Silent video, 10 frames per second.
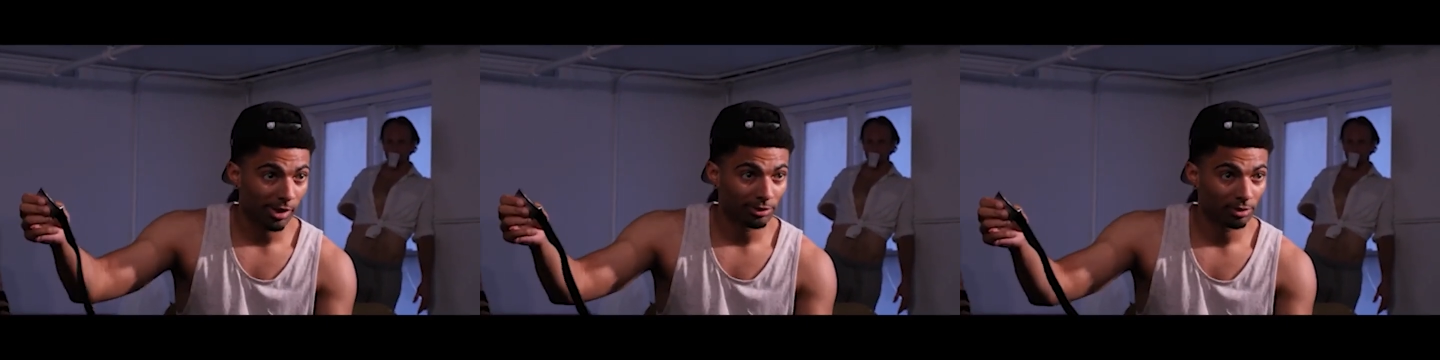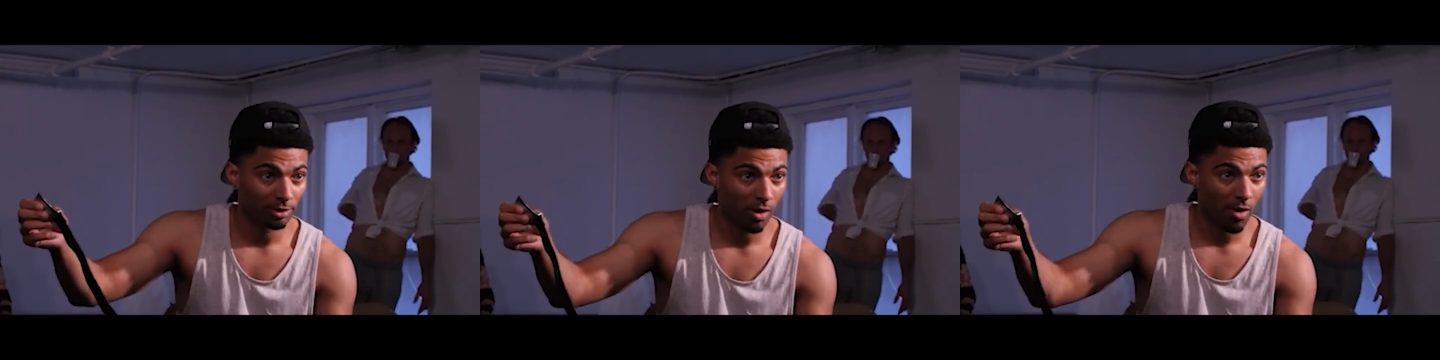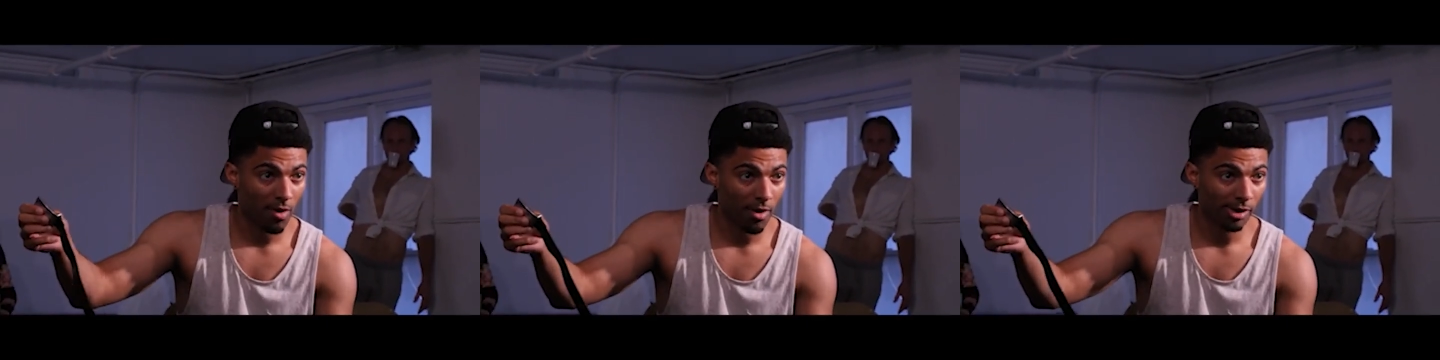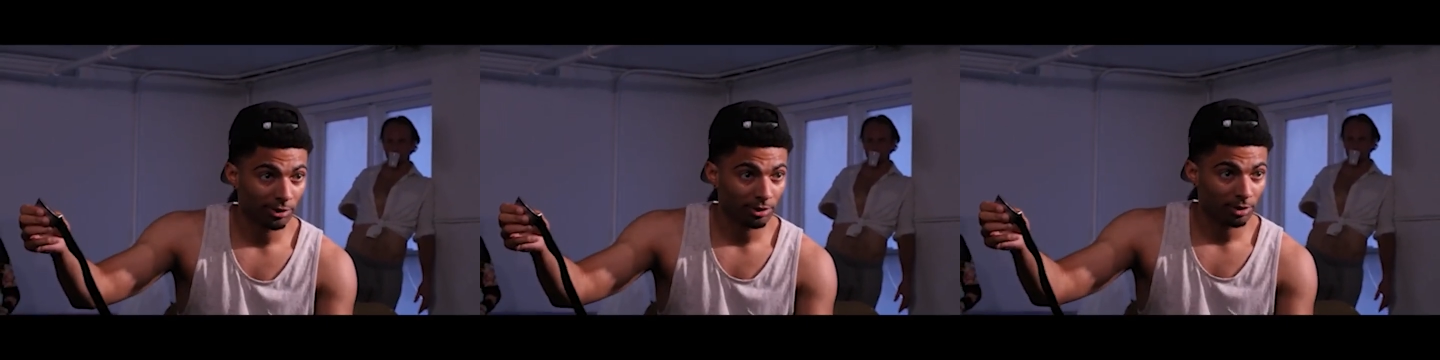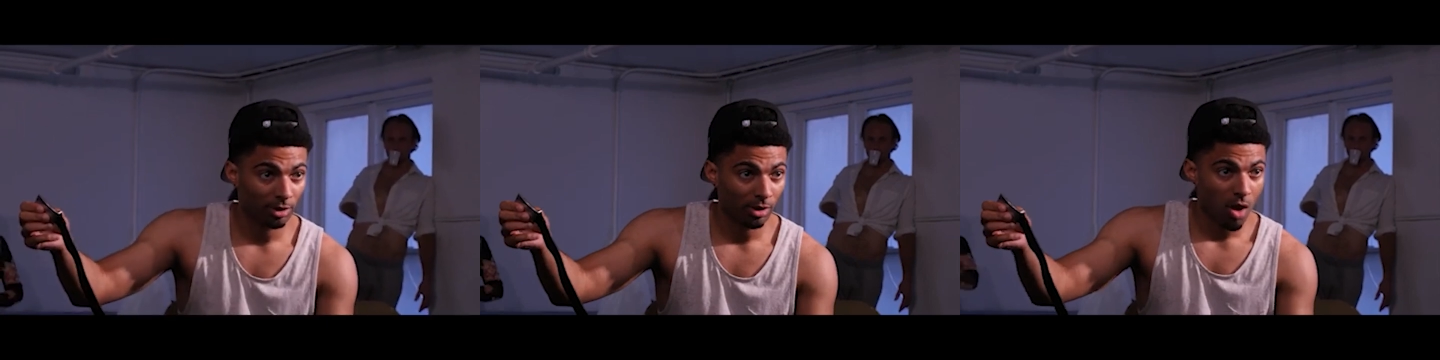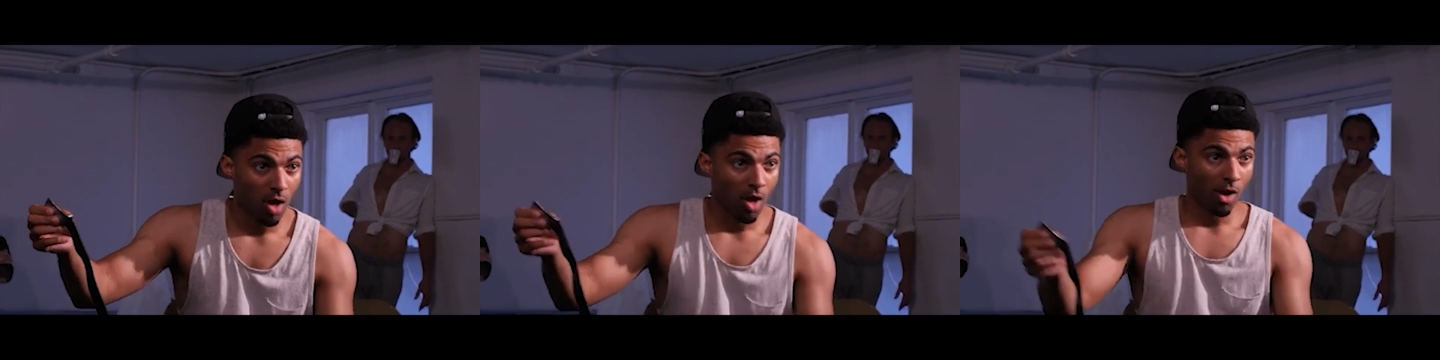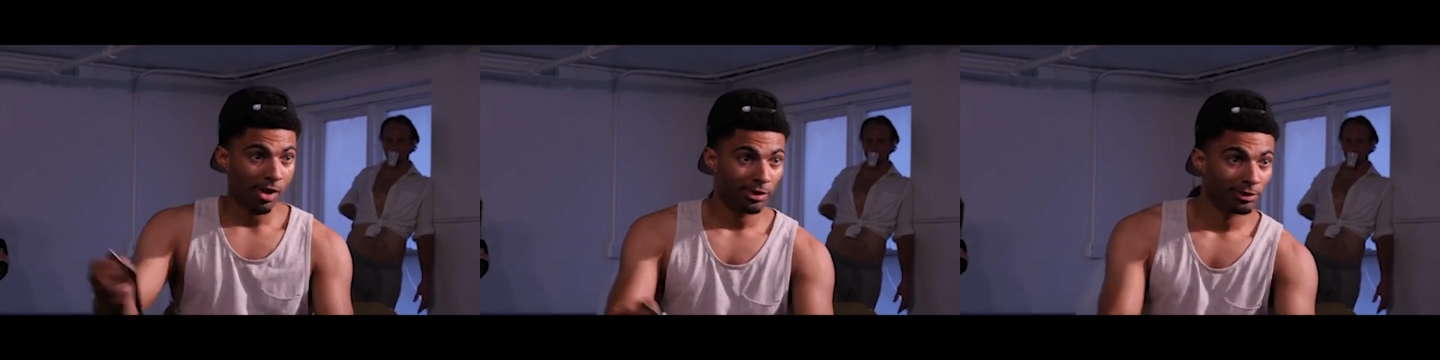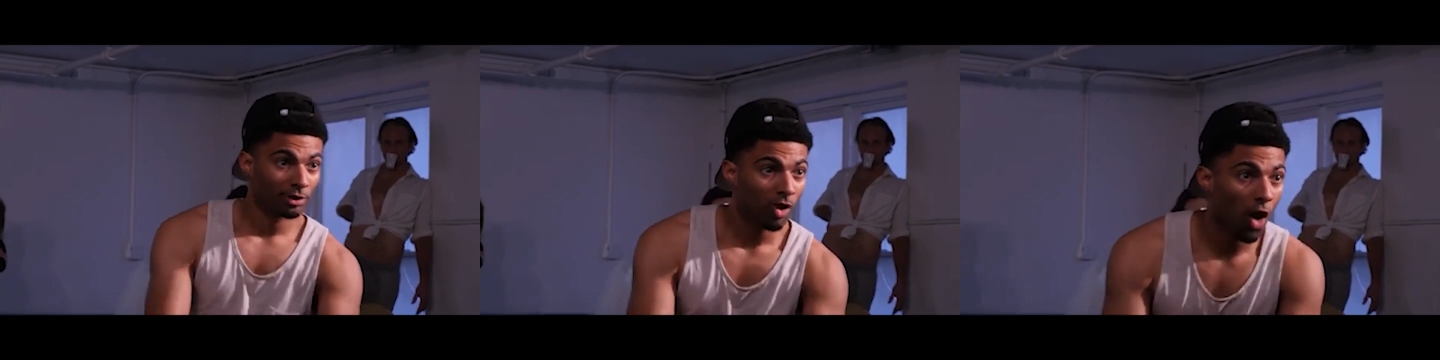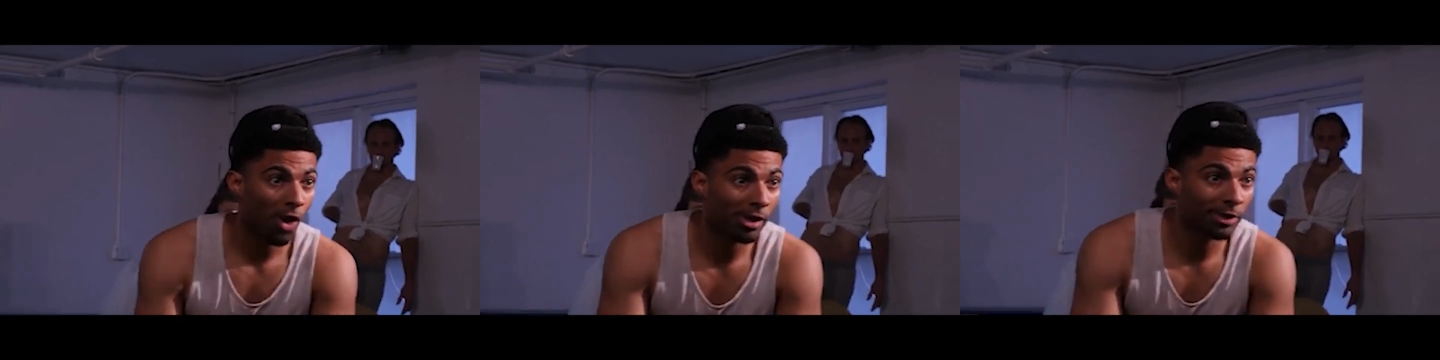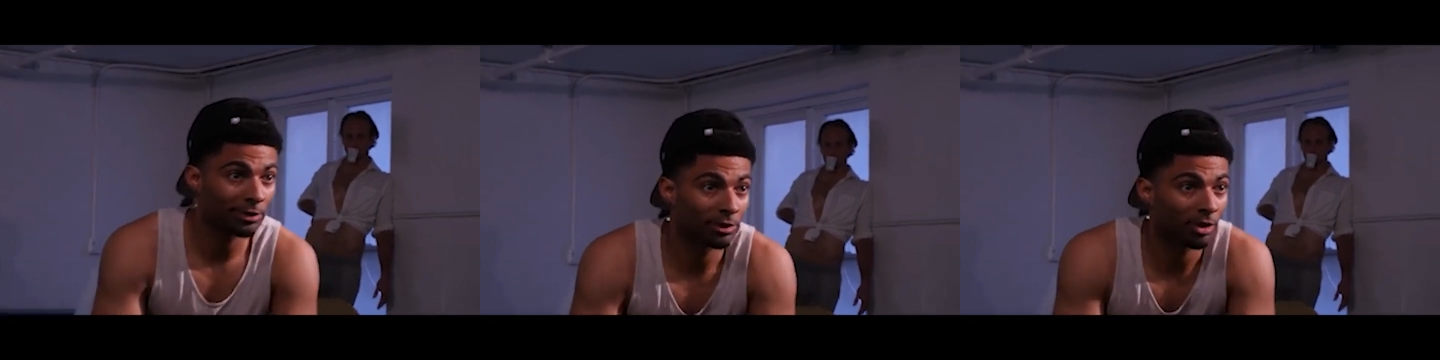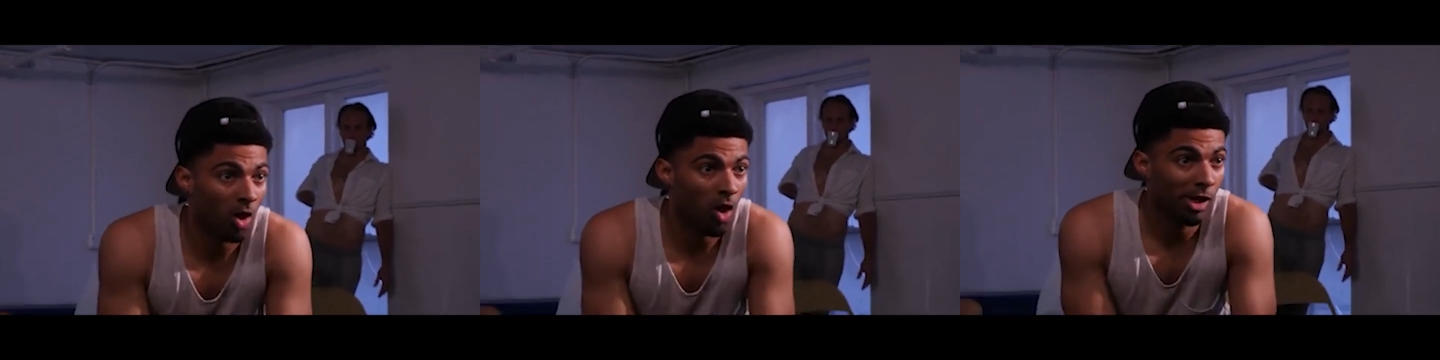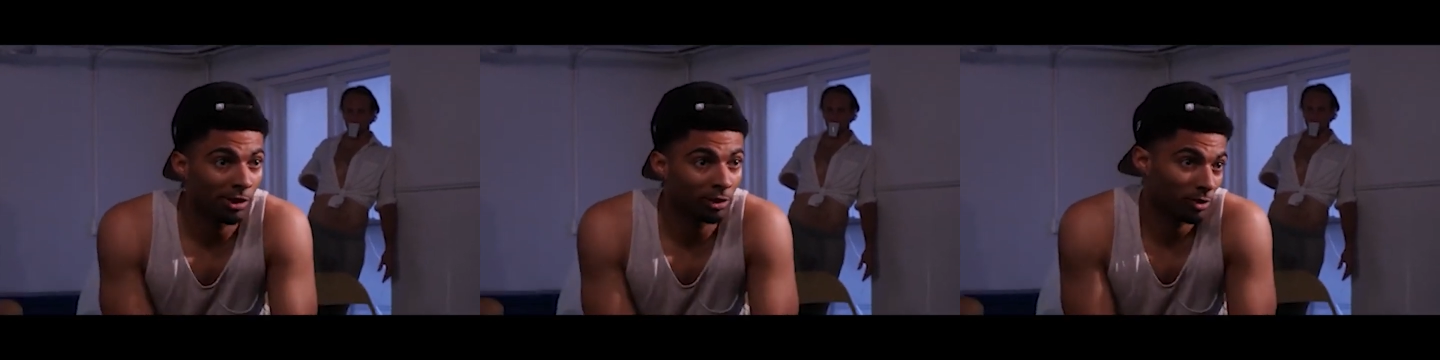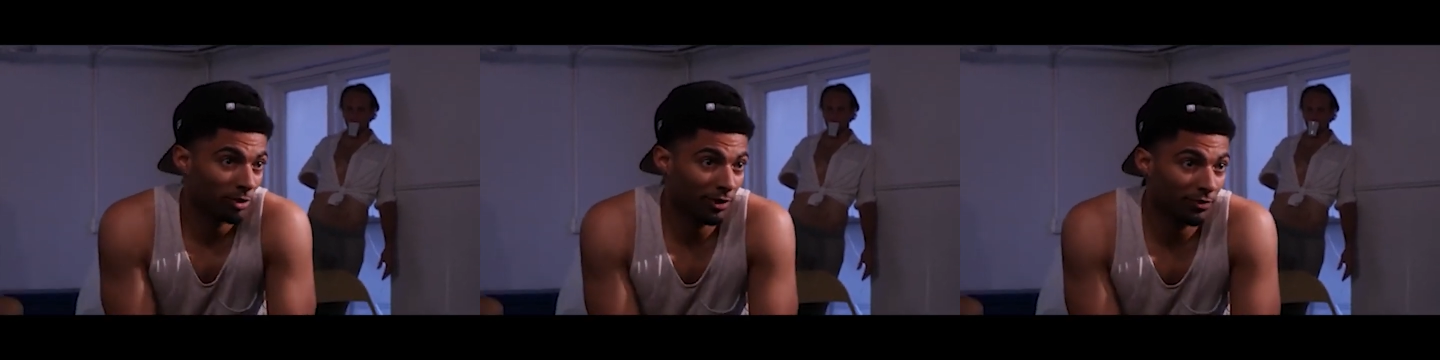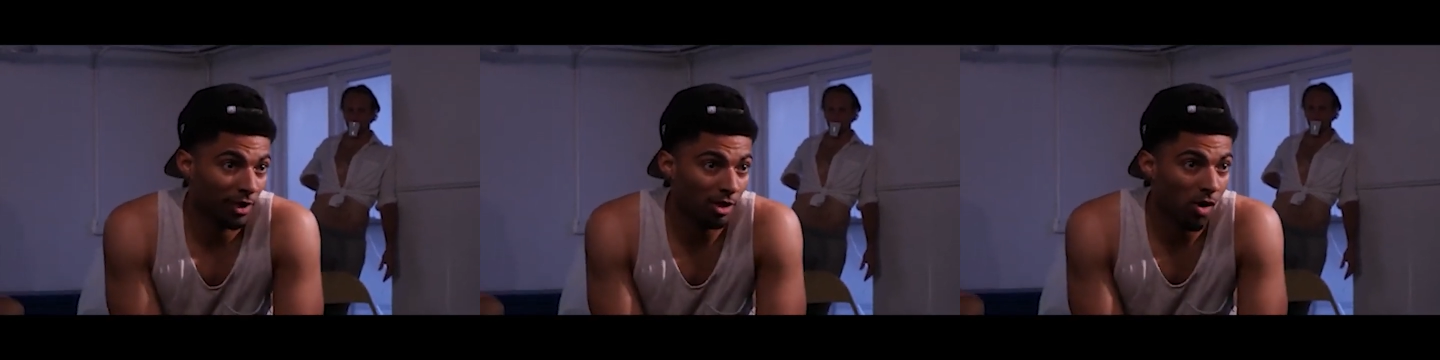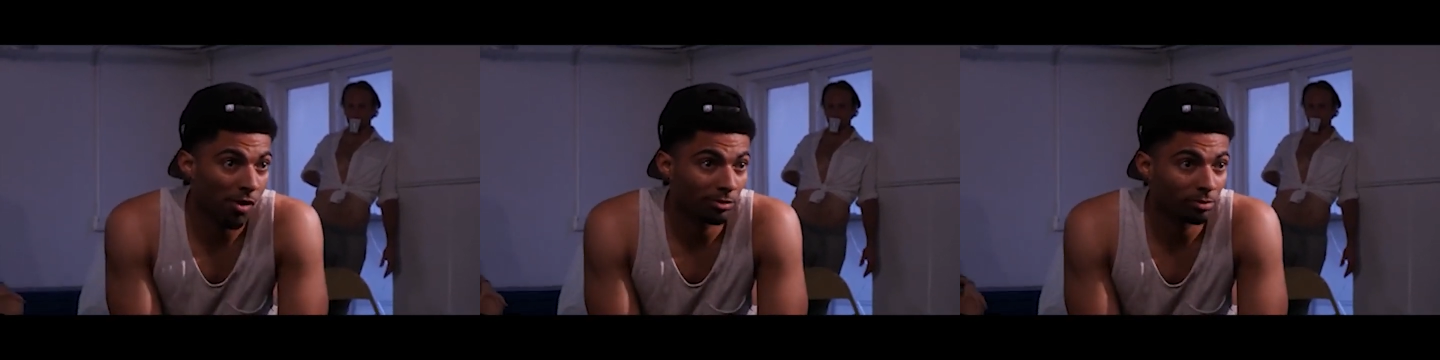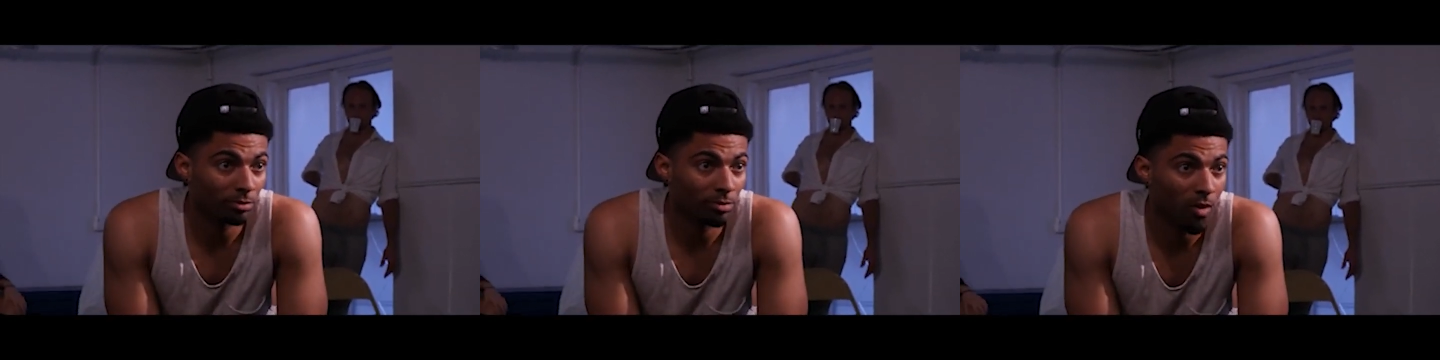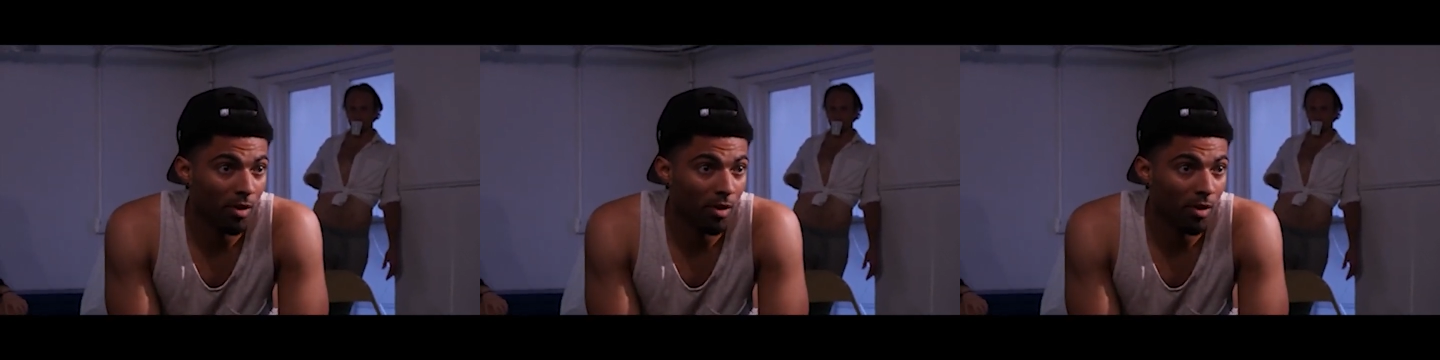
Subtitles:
and the actor must remain fully immersed in these circumstances. The